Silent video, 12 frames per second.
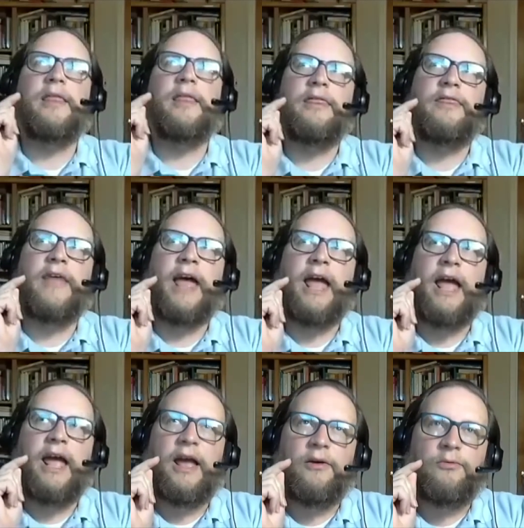
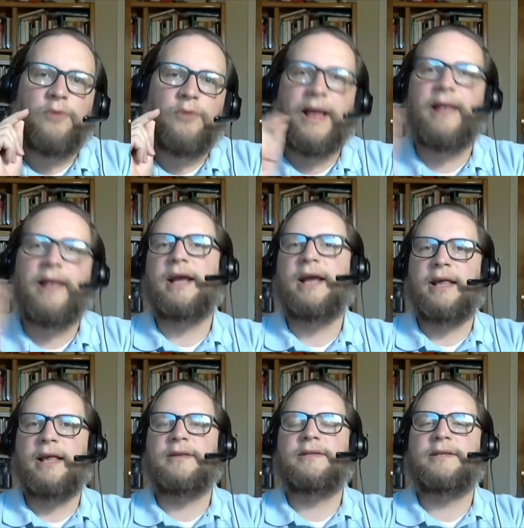they rebel
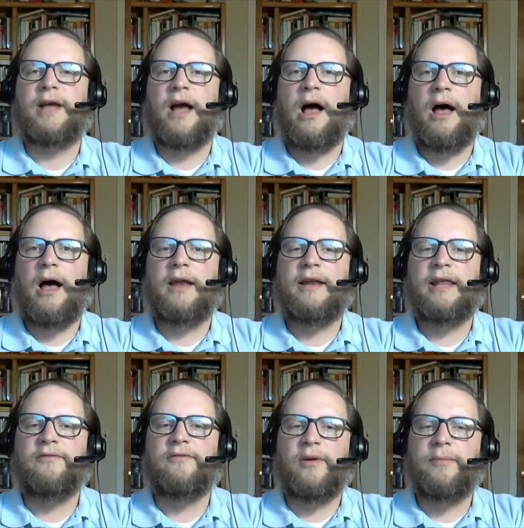against God in the
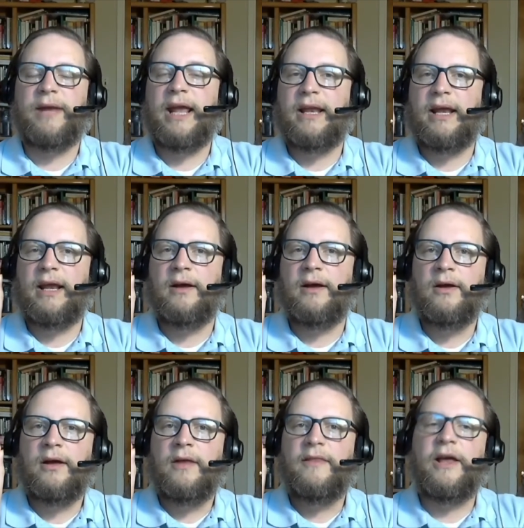very beginning.
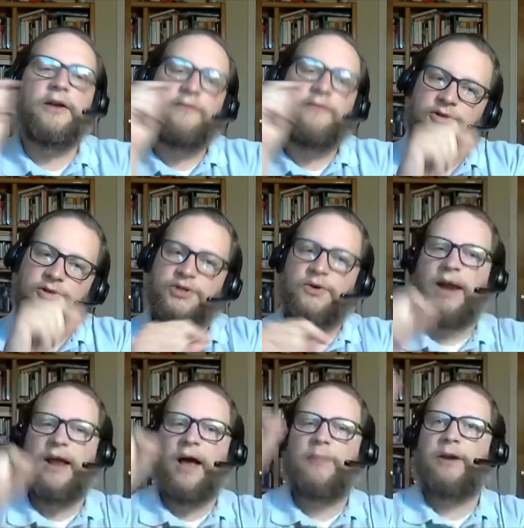They could have gone straight
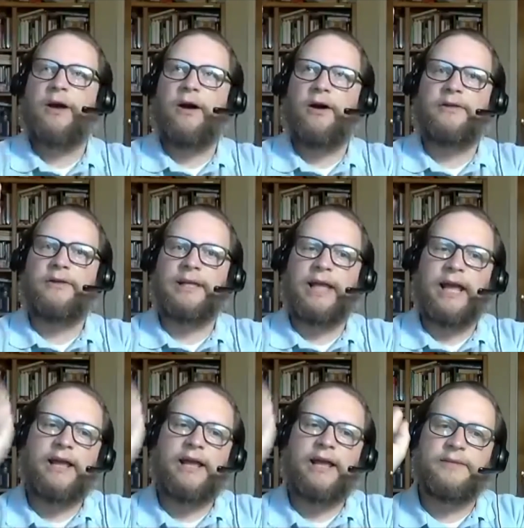up and conquered the
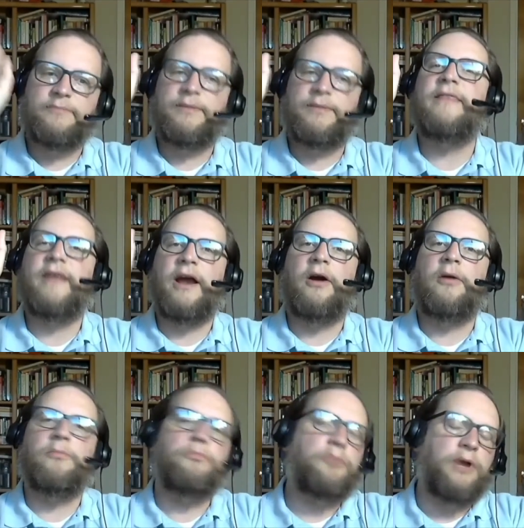land and been there
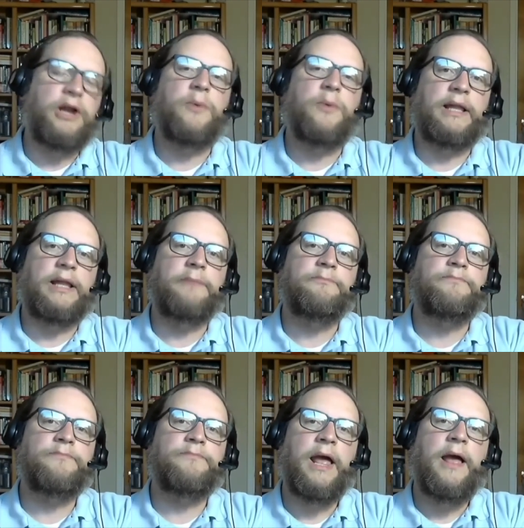pretty quickly.
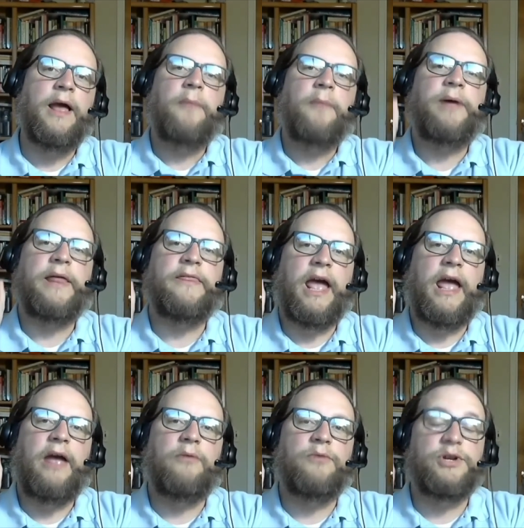But
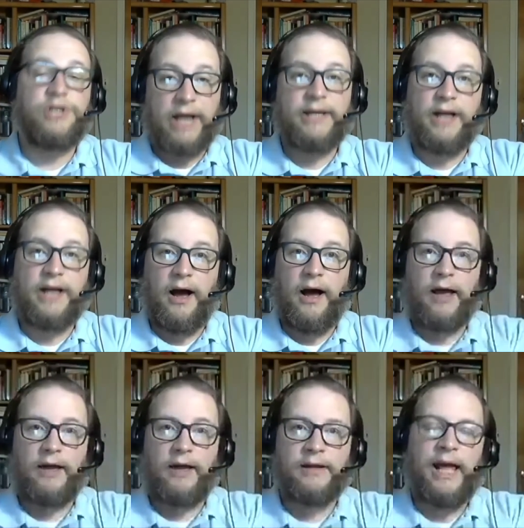they rejected
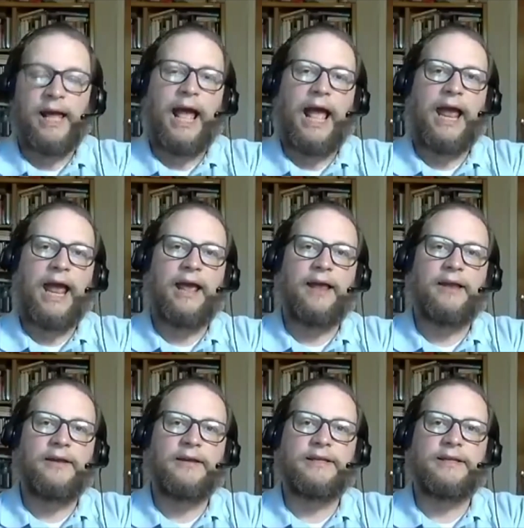God
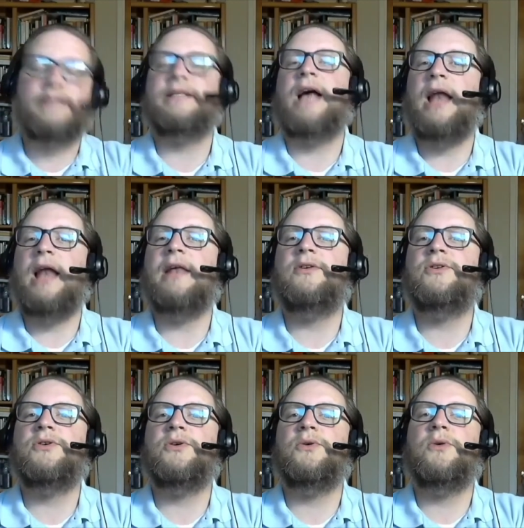and decided
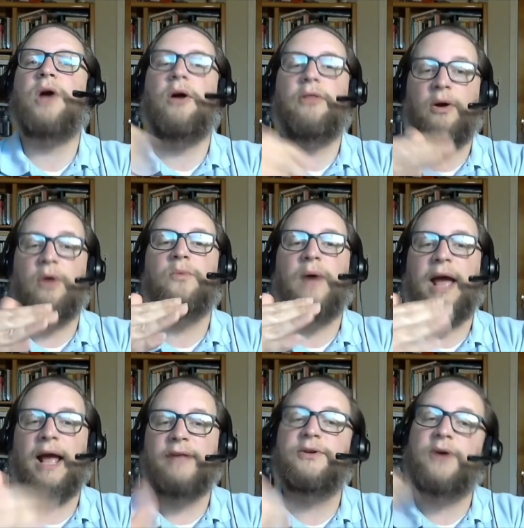to go their own way.
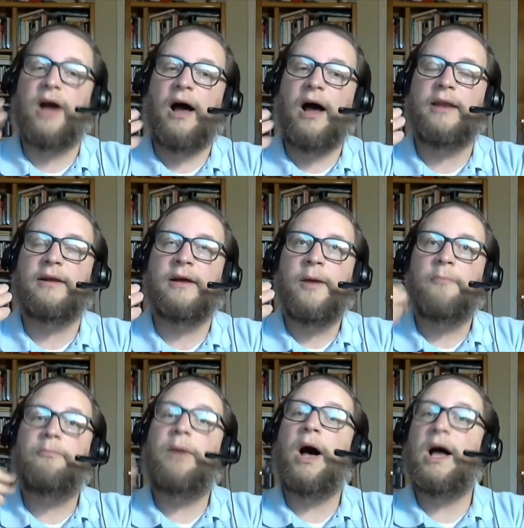And so God
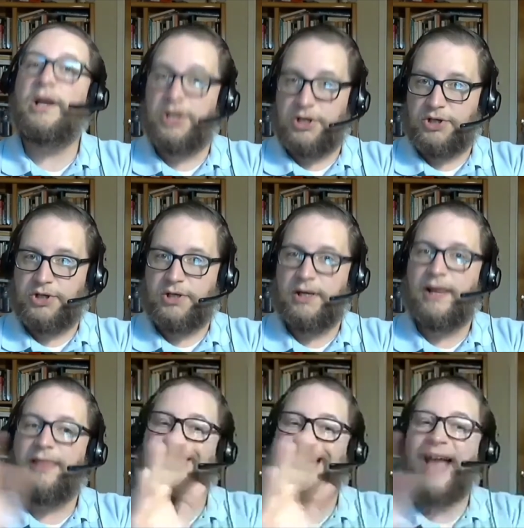punished
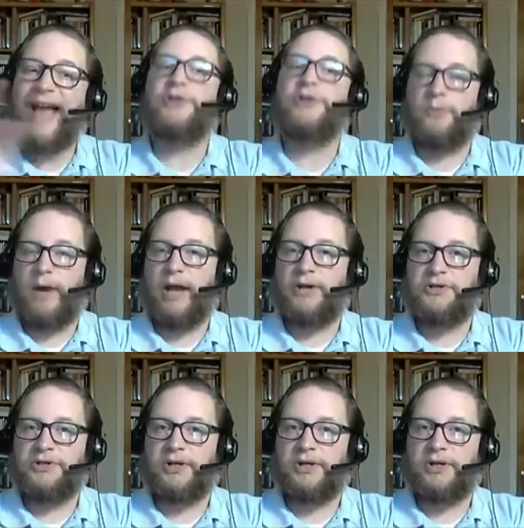that generation